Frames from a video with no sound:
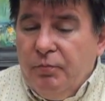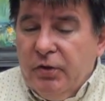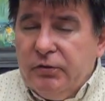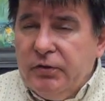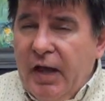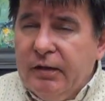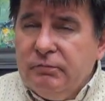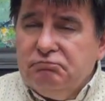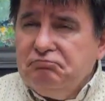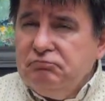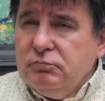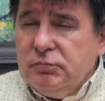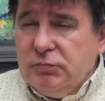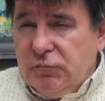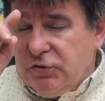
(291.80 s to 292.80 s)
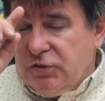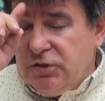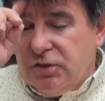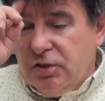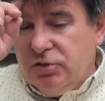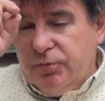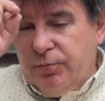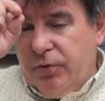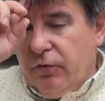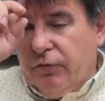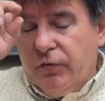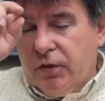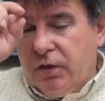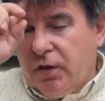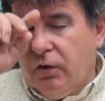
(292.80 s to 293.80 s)
But that doesn't seem to be
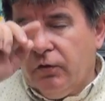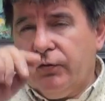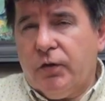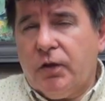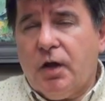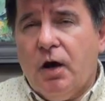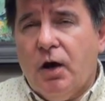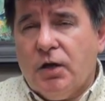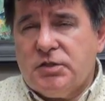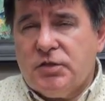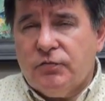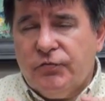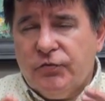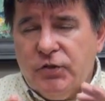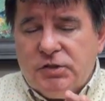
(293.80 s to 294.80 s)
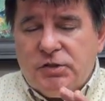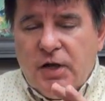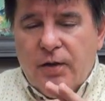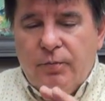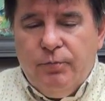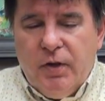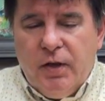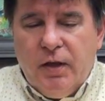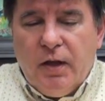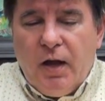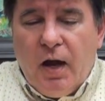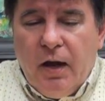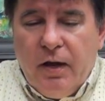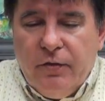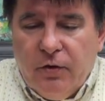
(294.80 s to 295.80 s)
on the, on the cards for the time being
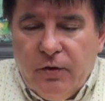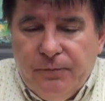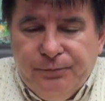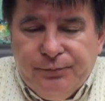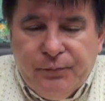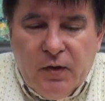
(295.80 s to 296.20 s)
either.